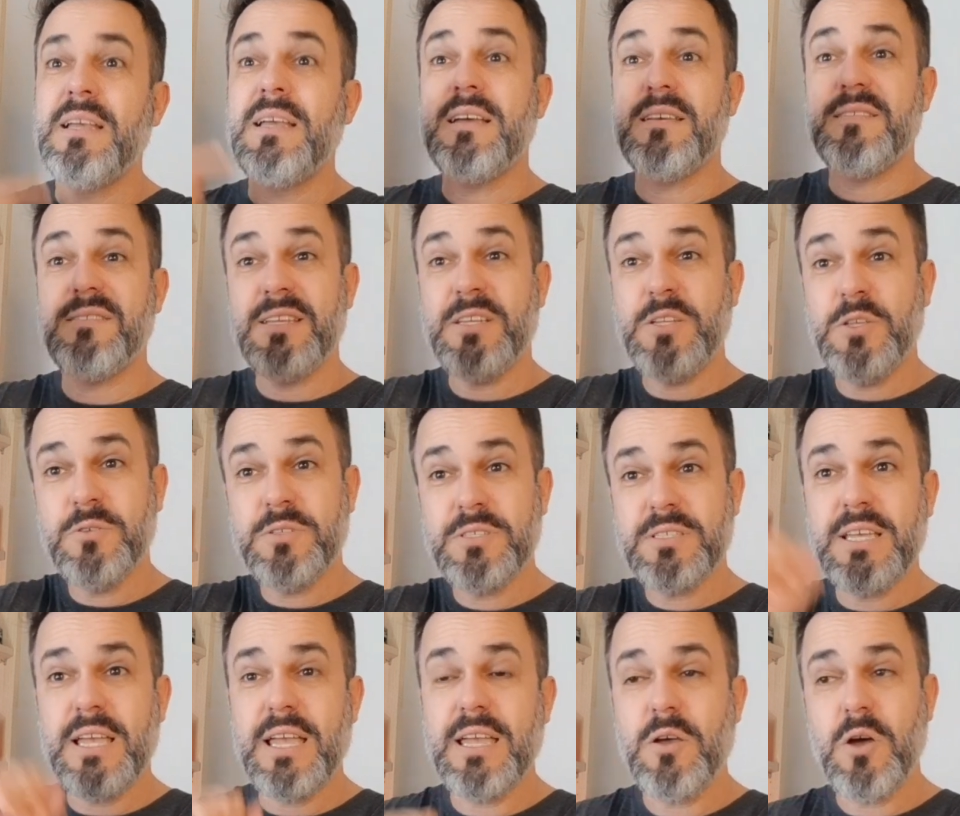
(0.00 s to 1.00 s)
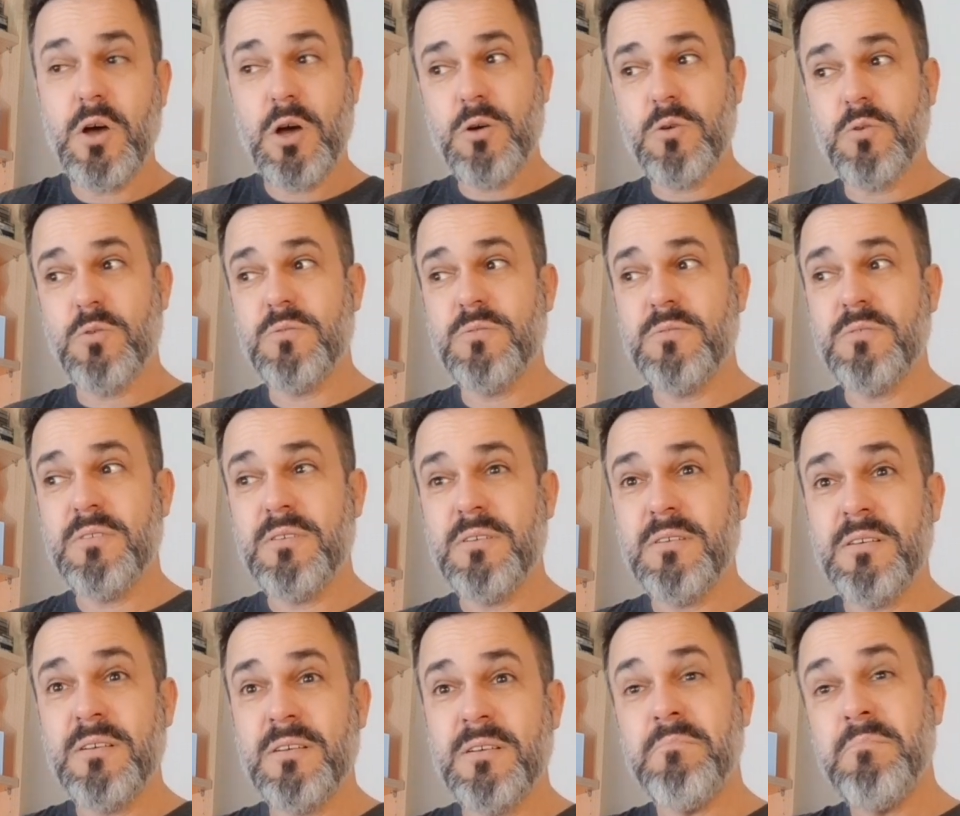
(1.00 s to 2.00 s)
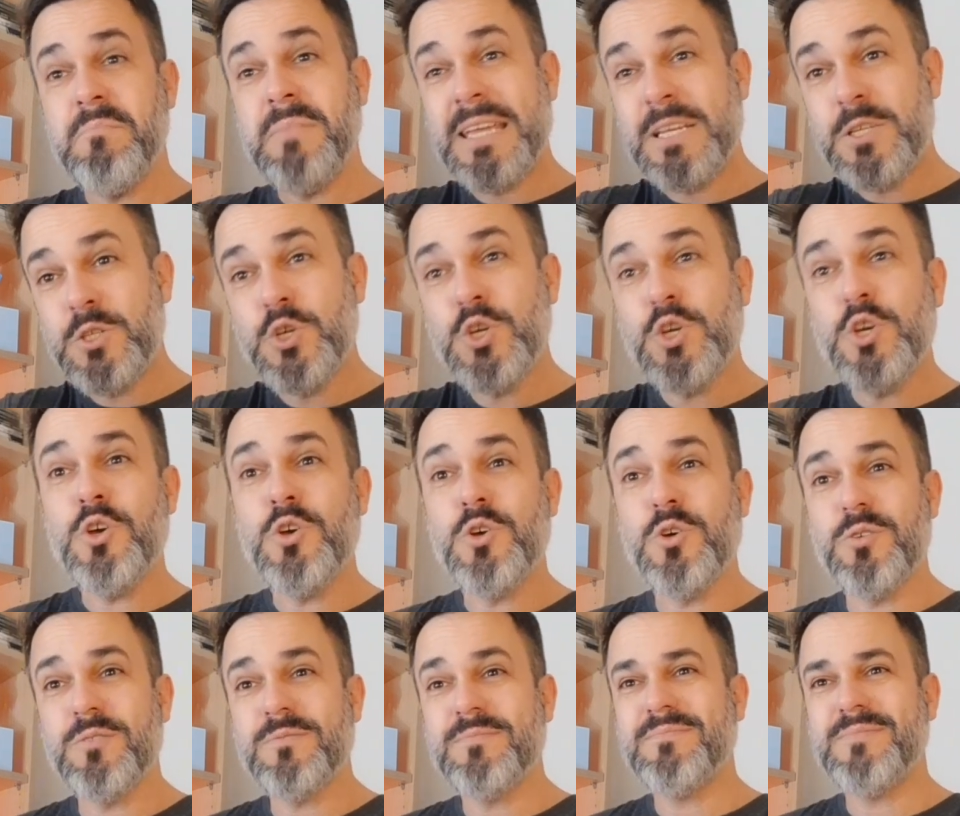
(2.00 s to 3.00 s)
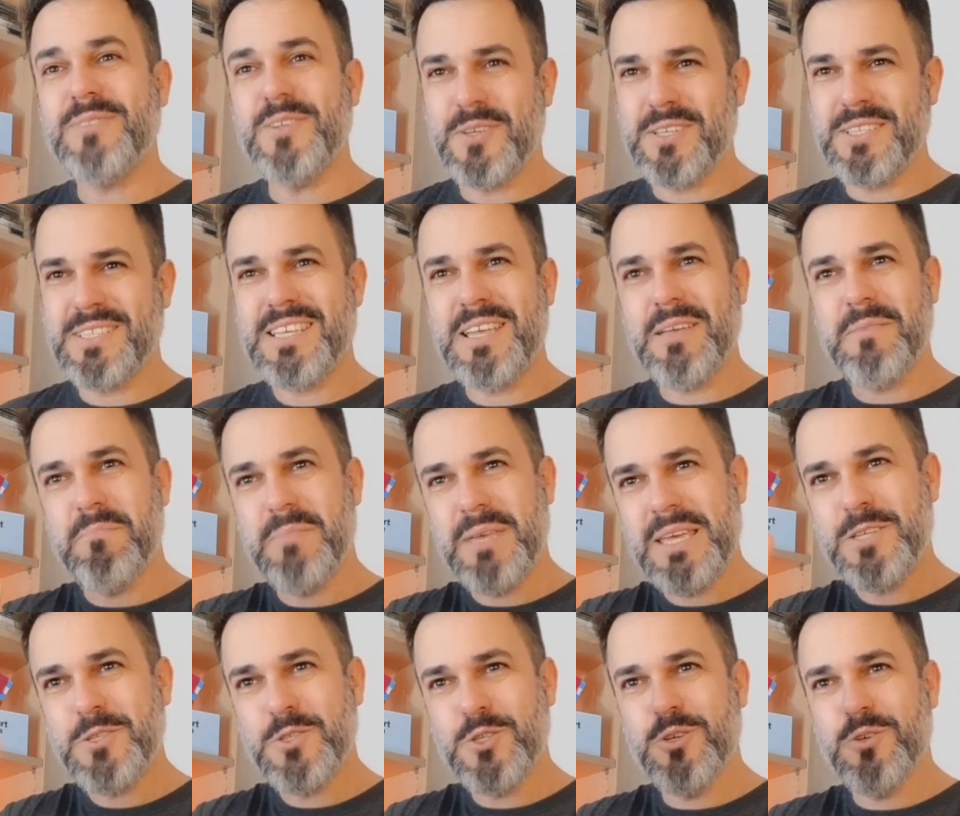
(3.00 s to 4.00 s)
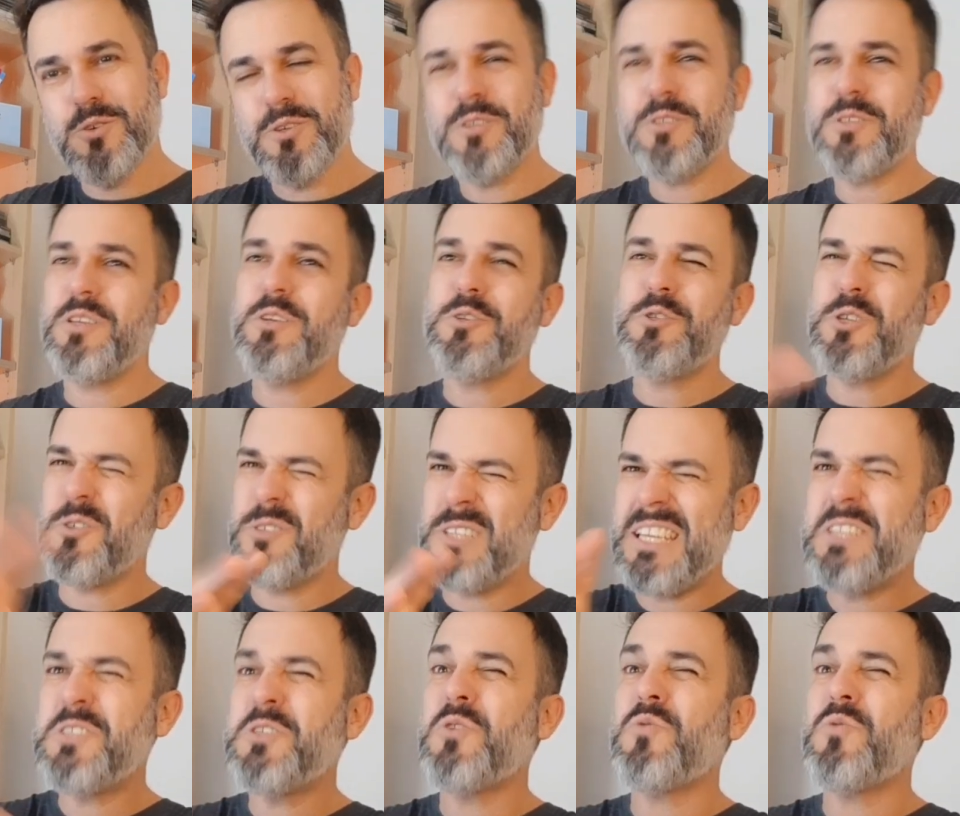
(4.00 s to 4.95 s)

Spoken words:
And then you say, oh, me too. You can say me too. You don't need to